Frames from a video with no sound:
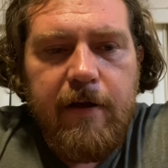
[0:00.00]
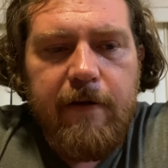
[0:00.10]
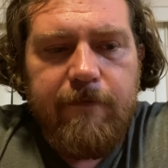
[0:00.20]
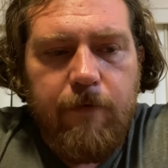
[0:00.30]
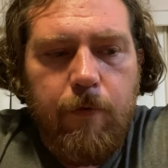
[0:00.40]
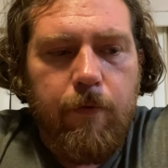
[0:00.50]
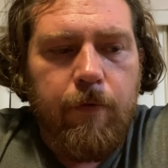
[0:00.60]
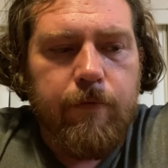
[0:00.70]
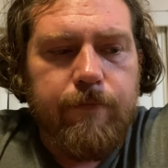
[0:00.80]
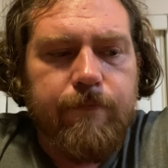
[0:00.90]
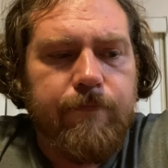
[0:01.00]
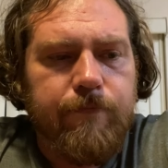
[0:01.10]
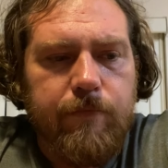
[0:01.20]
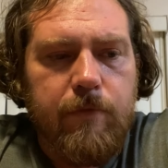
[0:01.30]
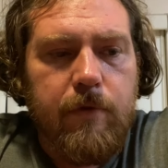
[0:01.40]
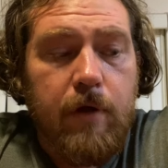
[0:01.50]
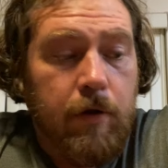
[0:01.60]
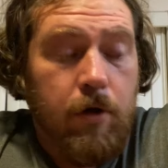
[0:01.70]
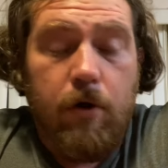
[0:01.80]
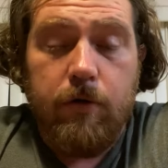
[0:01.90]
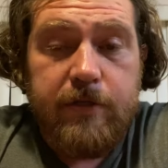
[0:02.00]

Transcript: for a long